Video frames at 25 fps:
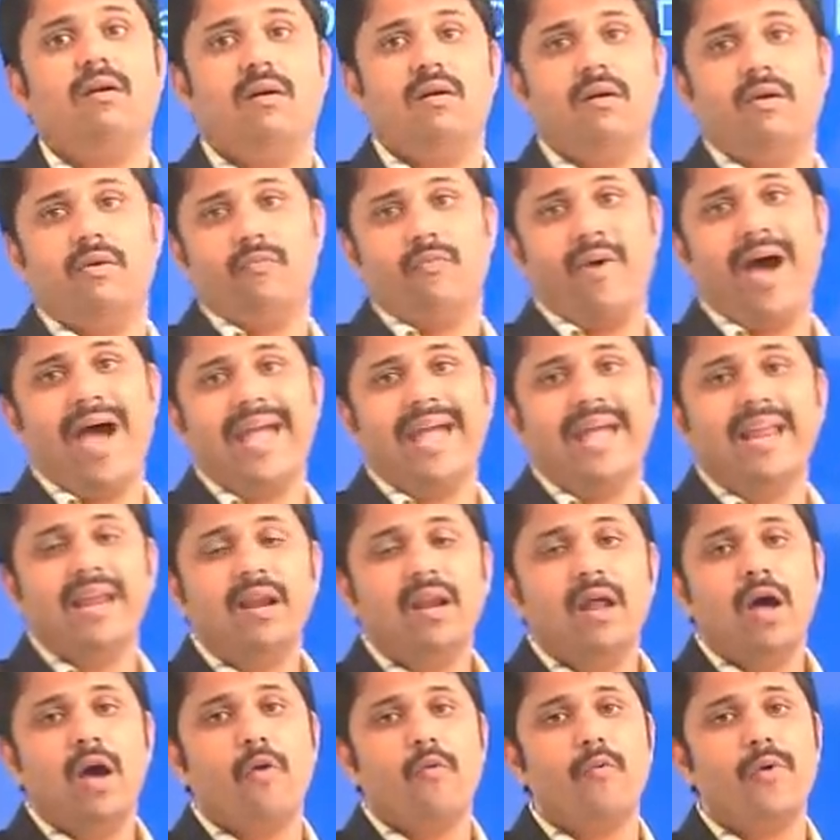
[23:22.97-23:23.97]

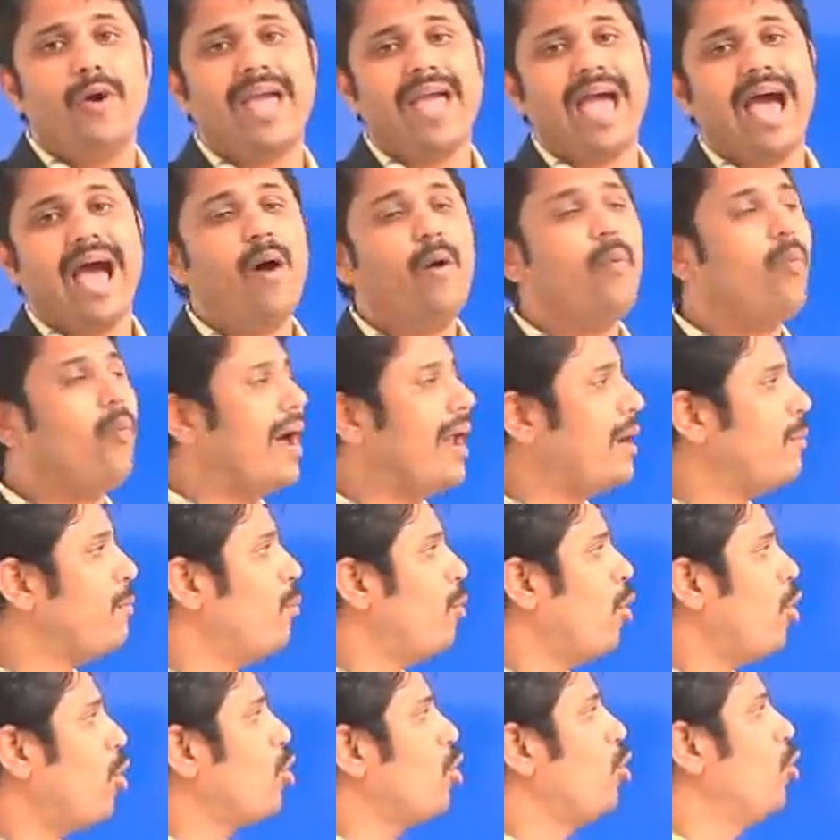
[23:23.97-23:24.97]
while, we have one
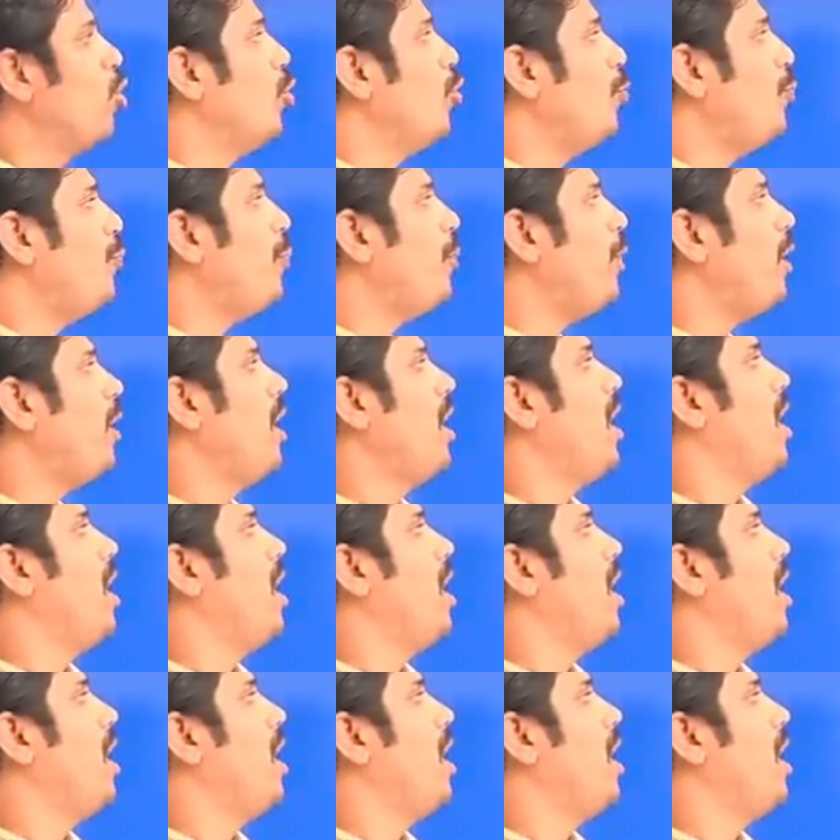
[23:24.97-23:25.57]
more loop,